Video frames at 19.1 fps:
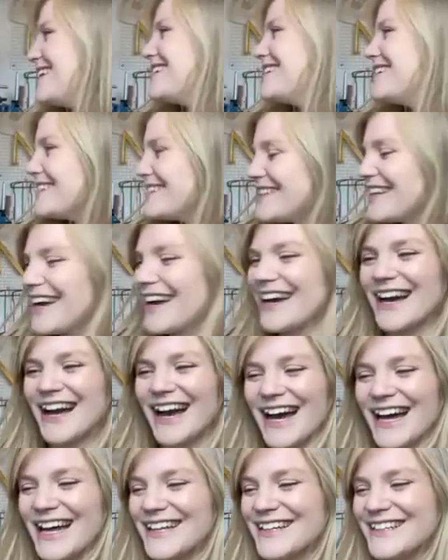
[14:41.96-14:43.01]
yeah.
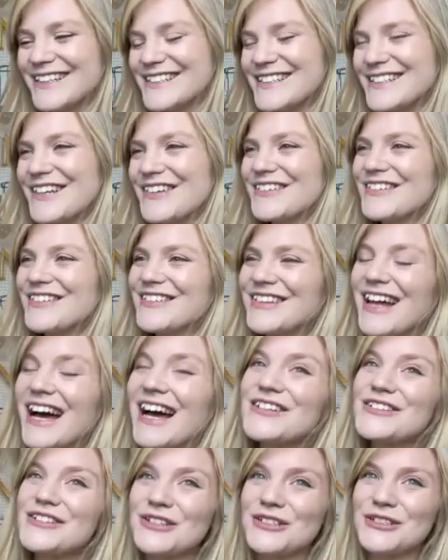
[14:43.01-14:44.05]
Uh, so that
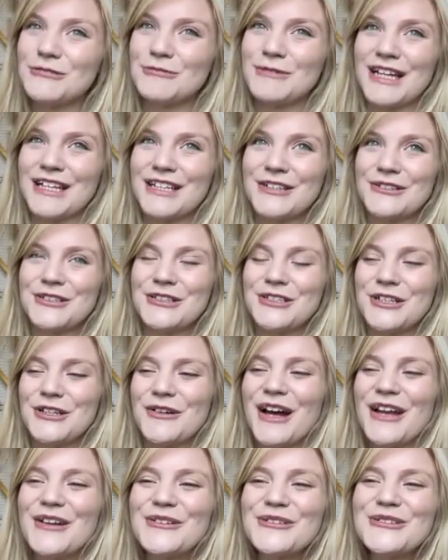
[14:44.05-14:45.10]
took some getting used to,
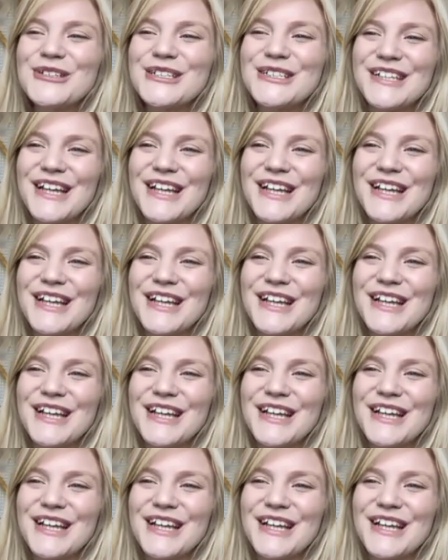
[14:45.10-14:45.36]
and also